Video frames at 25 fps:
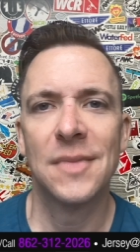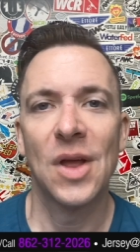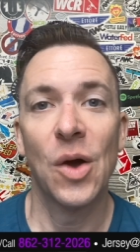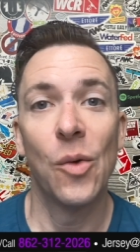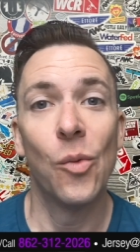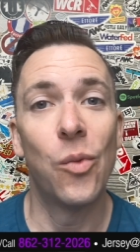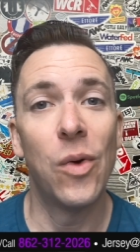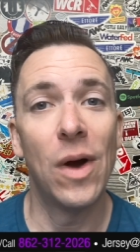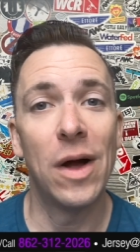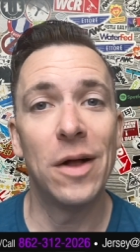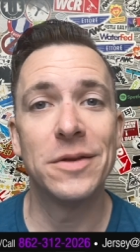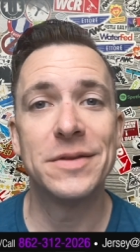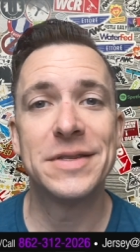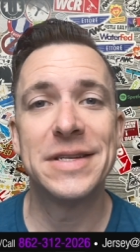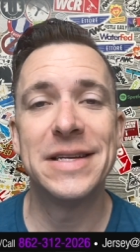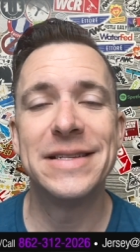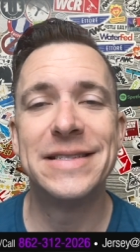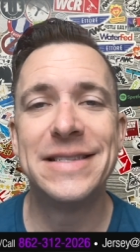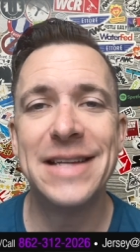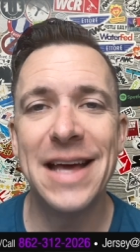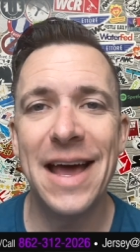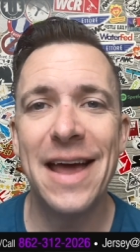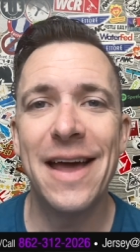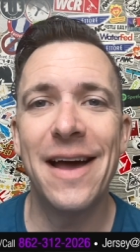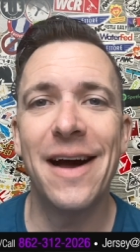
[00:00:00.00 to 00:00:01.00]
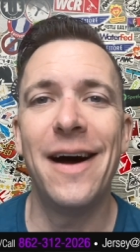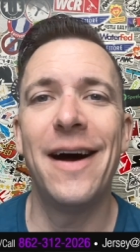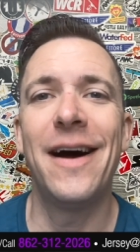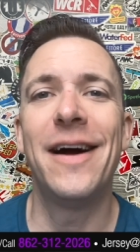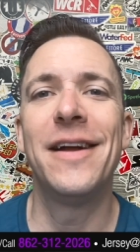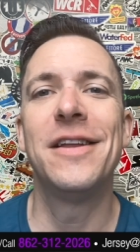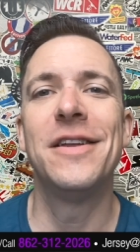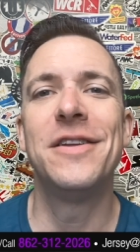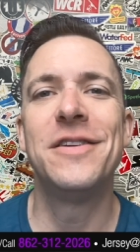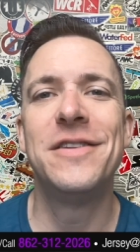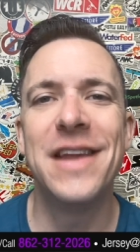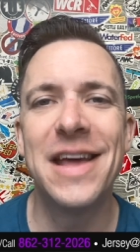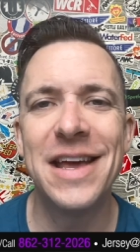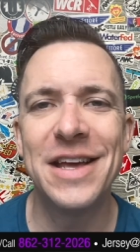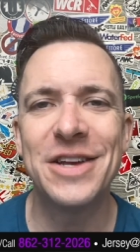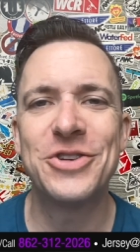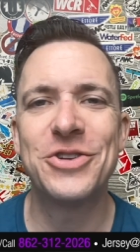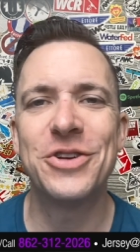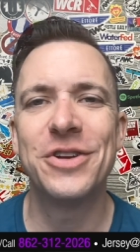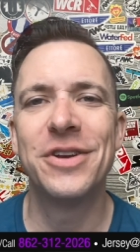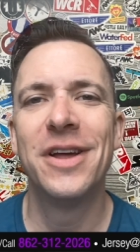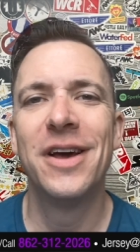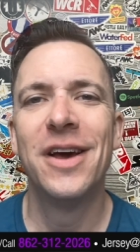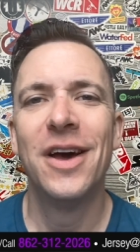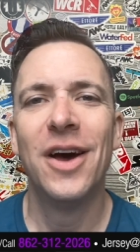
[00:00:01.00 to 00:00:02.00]
Well, today on
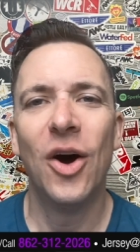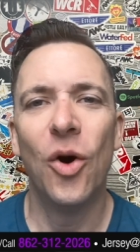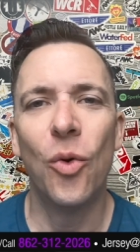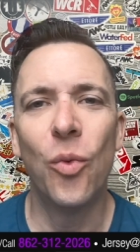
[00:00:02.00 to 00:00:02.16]
Nation,